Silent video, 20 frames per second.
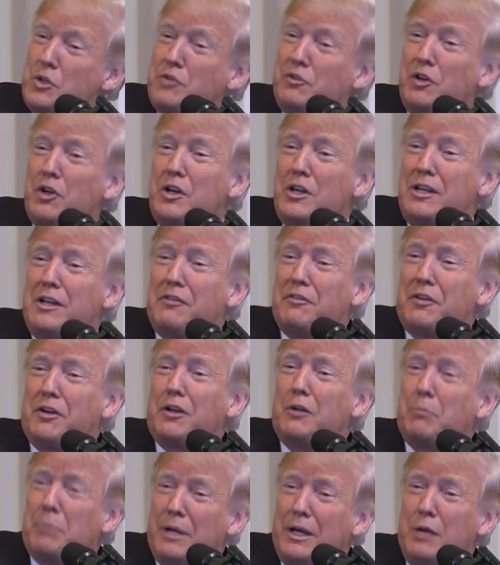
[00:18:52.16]
was very
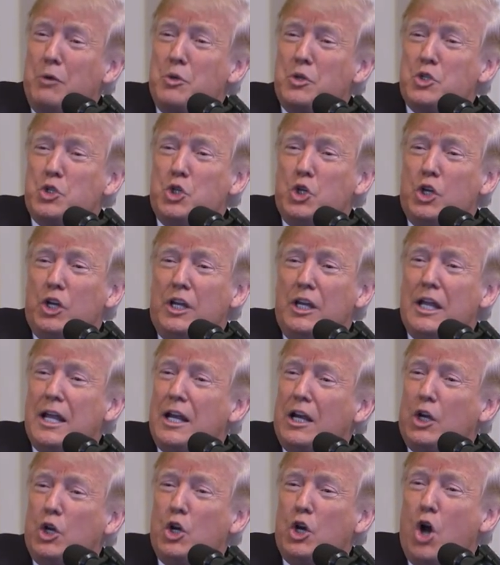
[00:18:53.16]
difficult, but he was good. He
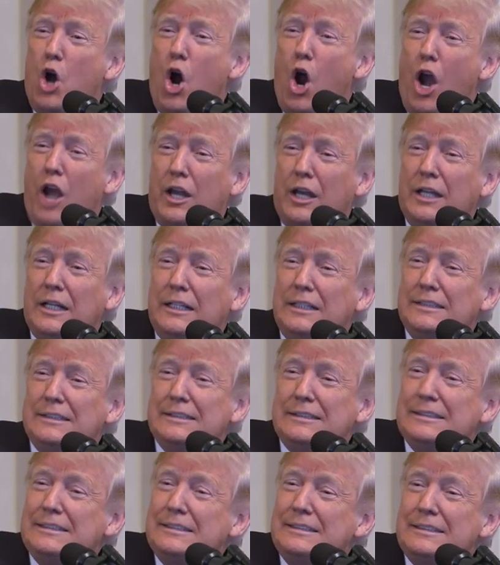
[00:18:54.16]
had a good heart.
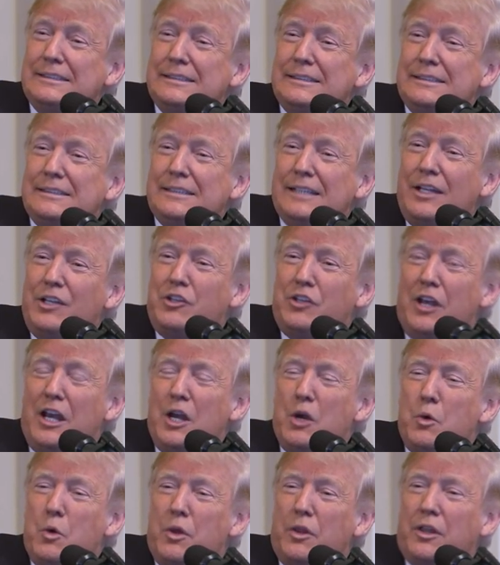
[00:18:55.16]

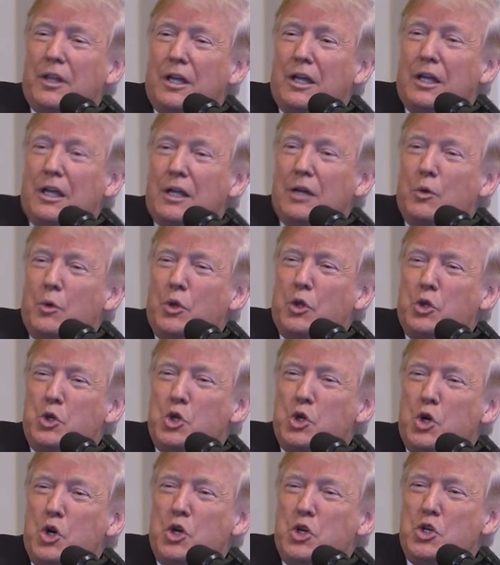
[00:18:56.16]
Sitting with, uh, with
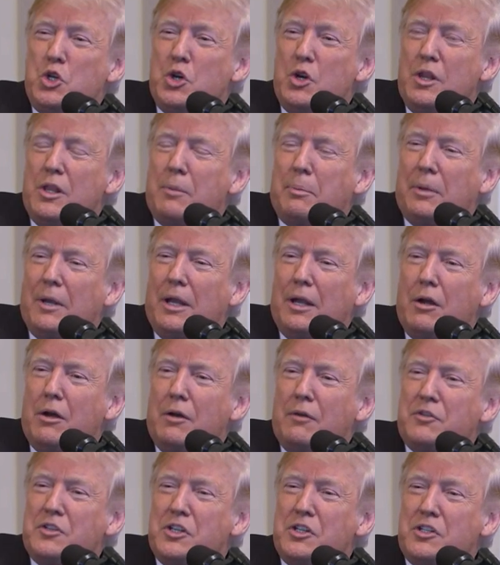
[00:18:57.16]
George during the
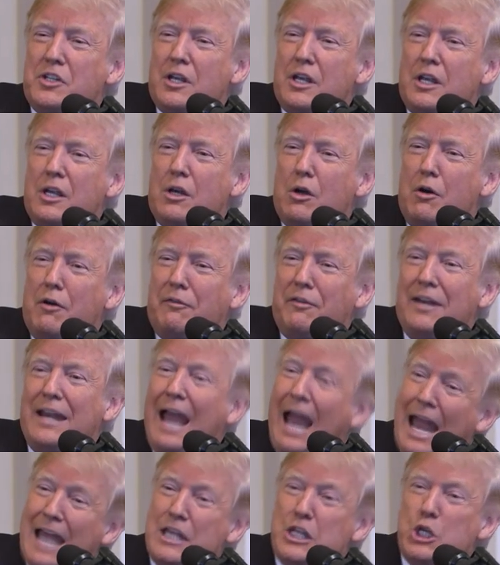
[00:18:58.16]
playoffs, as I often
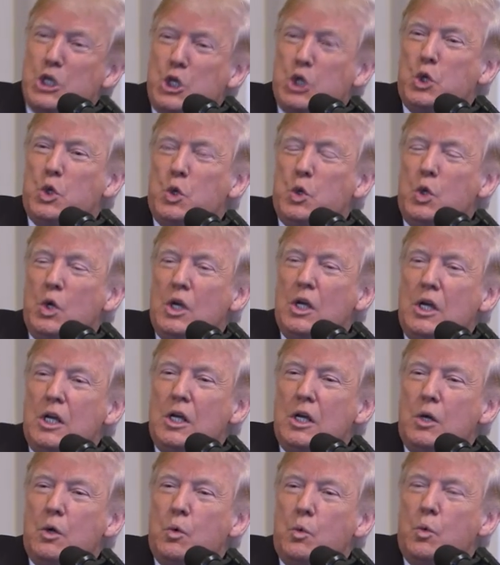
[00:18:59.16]
had to do,
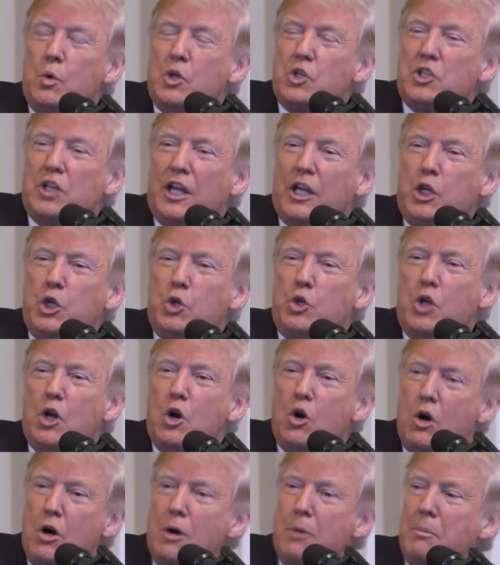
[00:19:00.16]
was like you'd
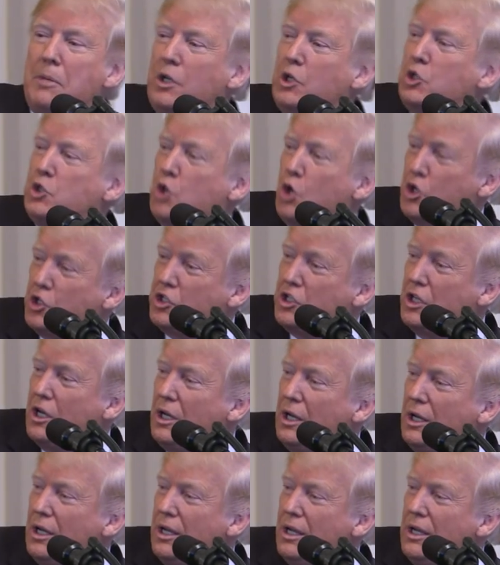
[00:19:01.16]
go home
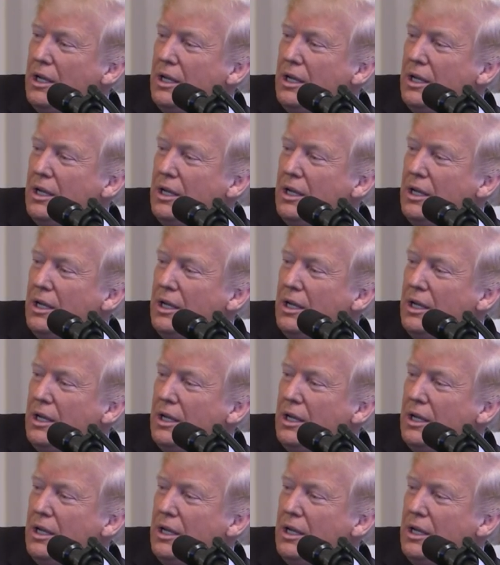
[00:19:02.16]
exhausted.